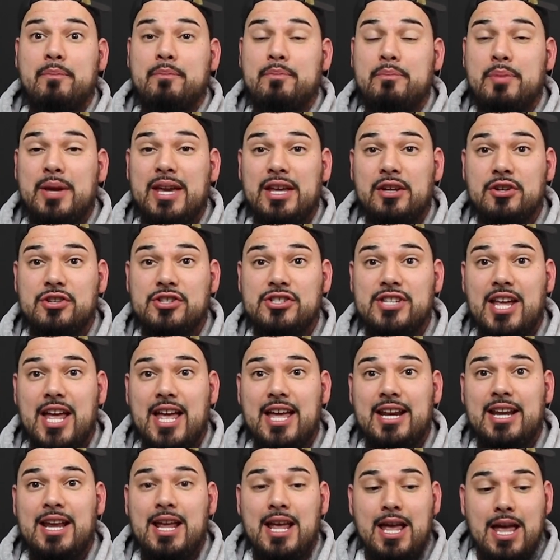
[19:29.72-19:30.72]
Peter
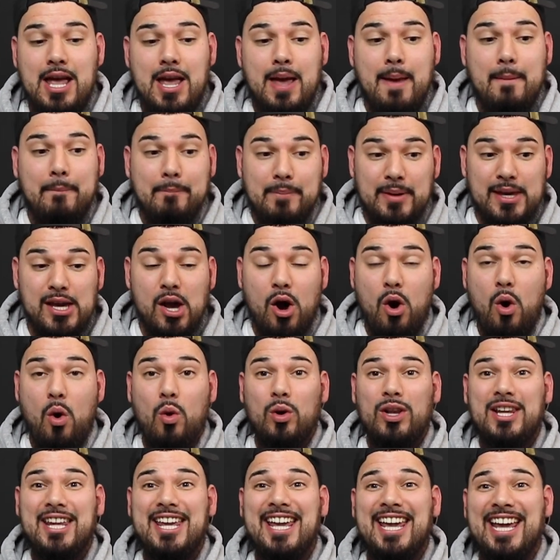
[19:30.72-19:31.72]
said, be
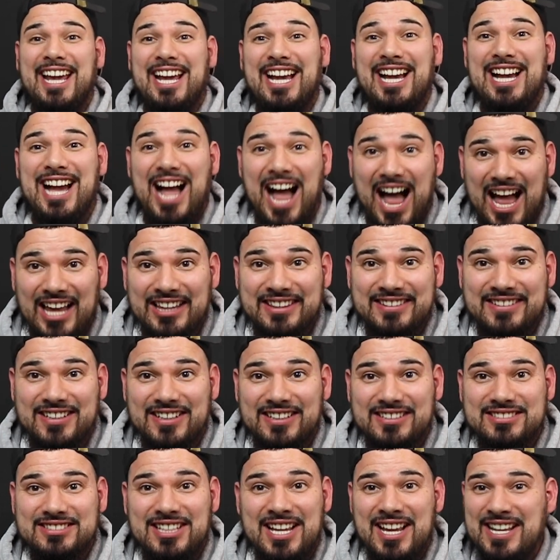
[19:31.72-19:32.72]
holy in
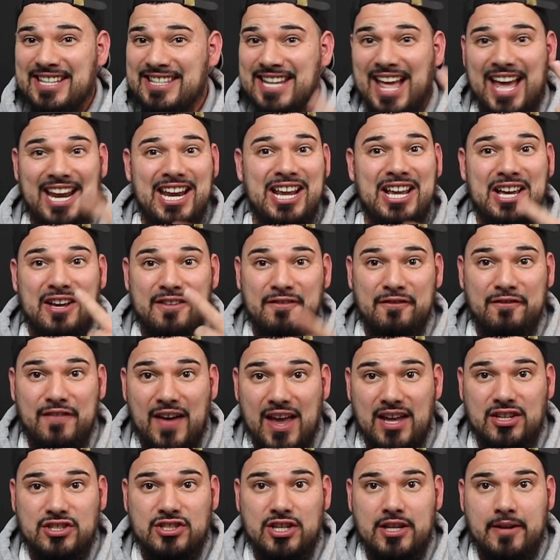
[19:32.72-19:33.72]
conduct, not in
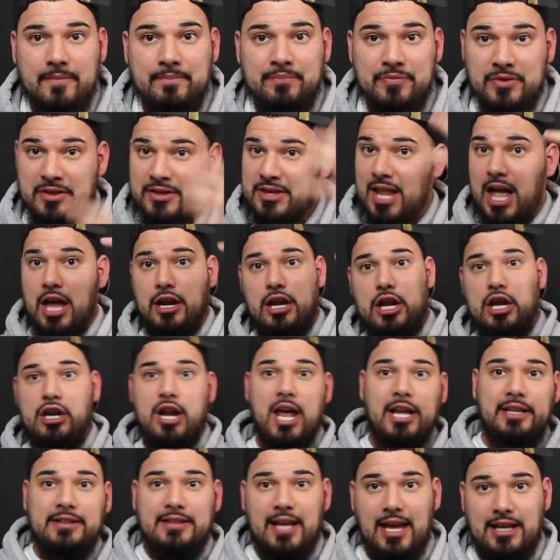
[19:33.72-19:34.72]
confession, not in
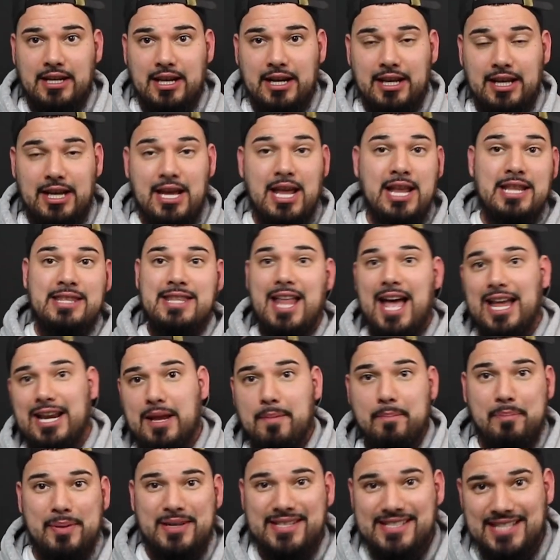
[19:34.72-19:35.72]
identity, not
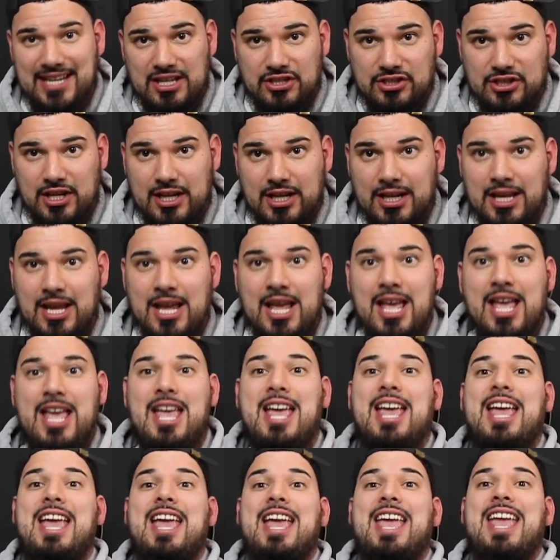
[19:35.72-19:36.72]
in position,
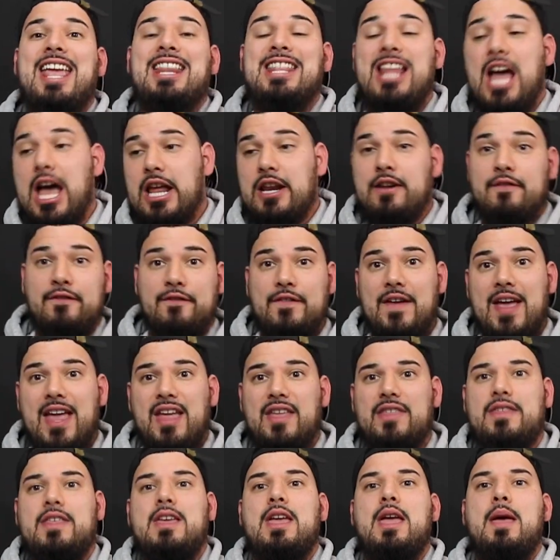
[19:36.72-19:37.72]
not in
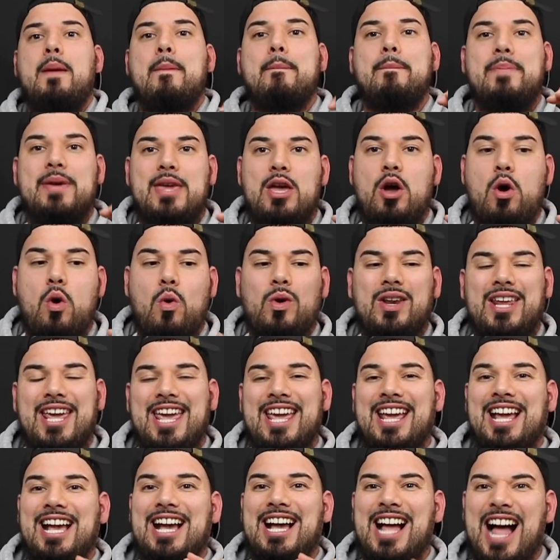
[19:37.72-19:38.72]
faith. Be holy
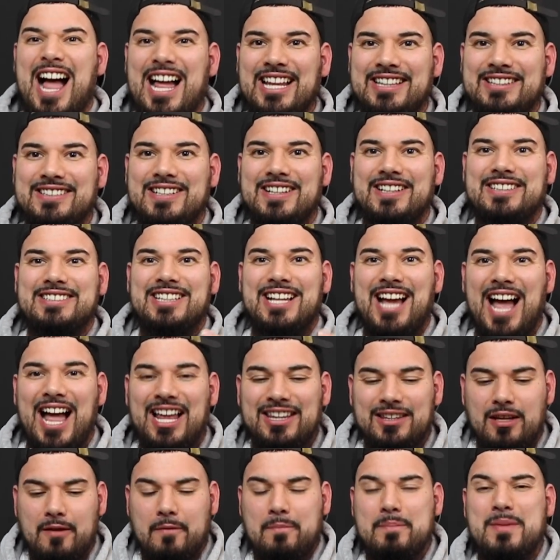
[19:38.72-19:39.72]
in conduct.
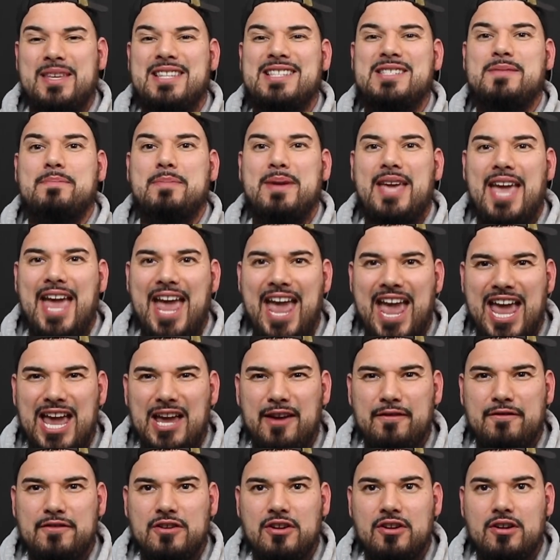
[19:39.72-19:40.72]
Conduct means
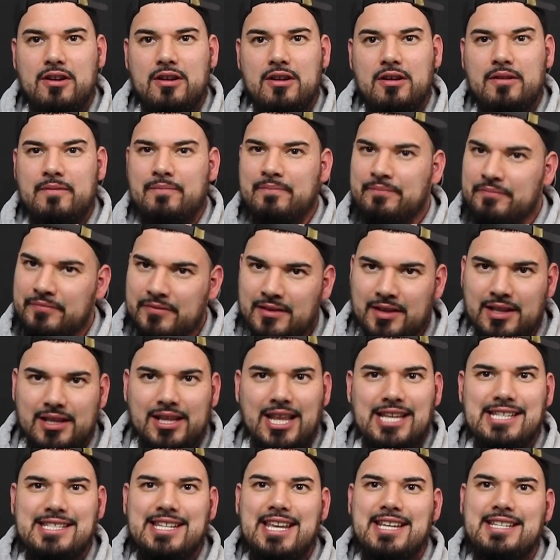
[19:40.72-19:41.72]
behavior.
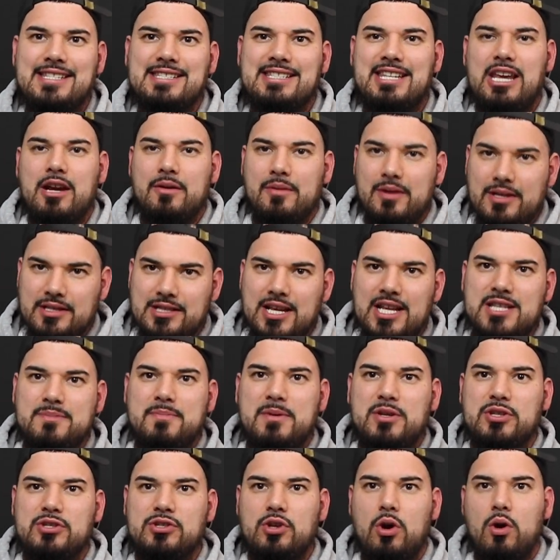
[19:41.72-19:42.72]
Let's get serious. Let's
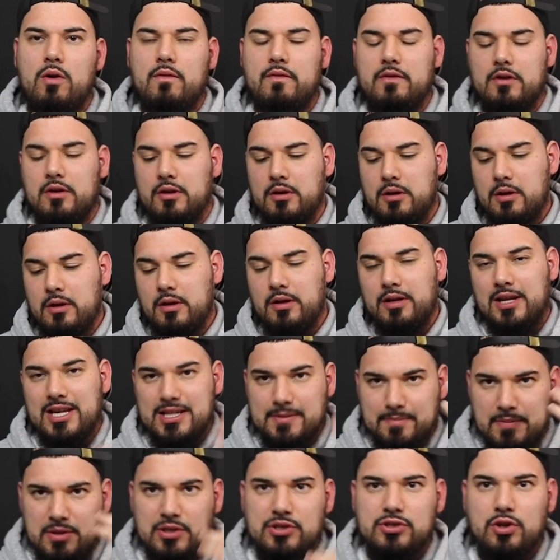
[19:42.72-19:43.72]
be sober.
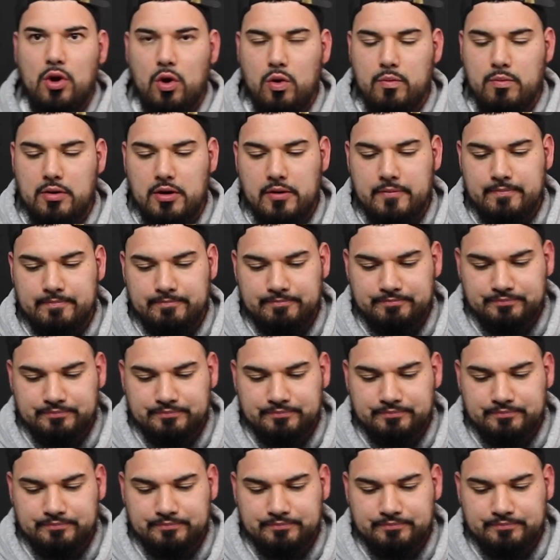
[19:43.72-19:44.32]
Let's be sober.